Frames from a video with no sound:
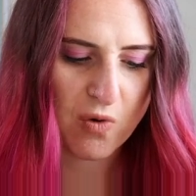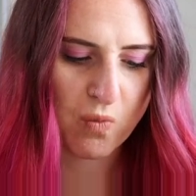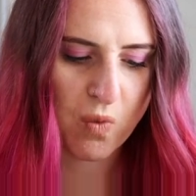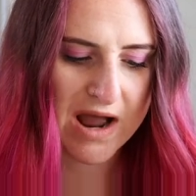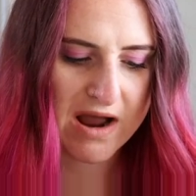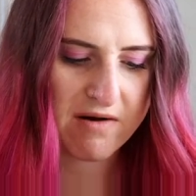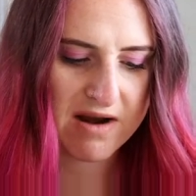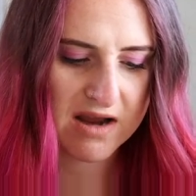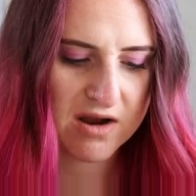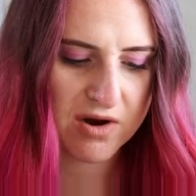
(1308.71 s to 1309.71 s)
where
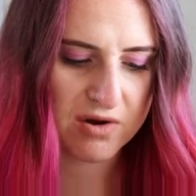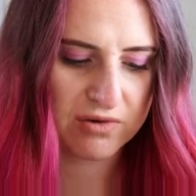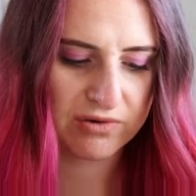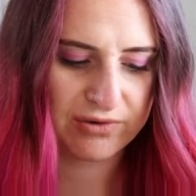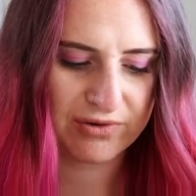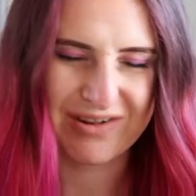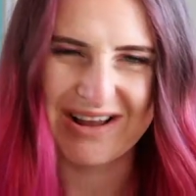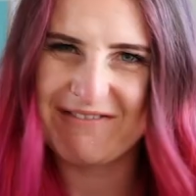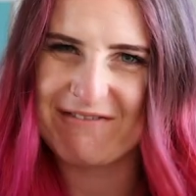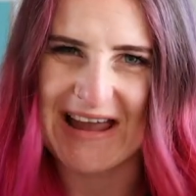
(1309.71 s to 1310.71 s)
it goes
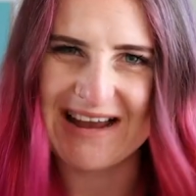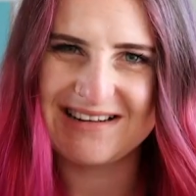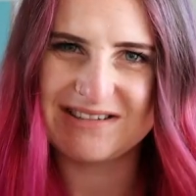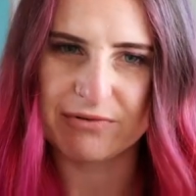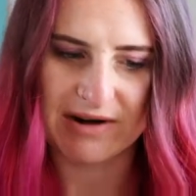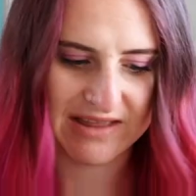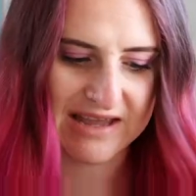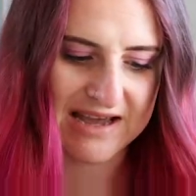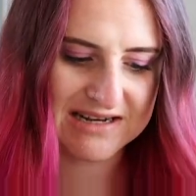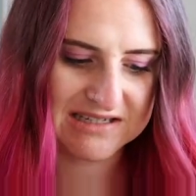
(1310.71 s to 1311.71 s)
like fades around the
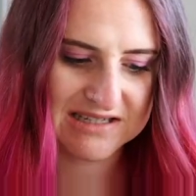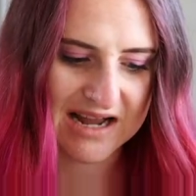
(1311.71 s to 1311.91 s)
edge,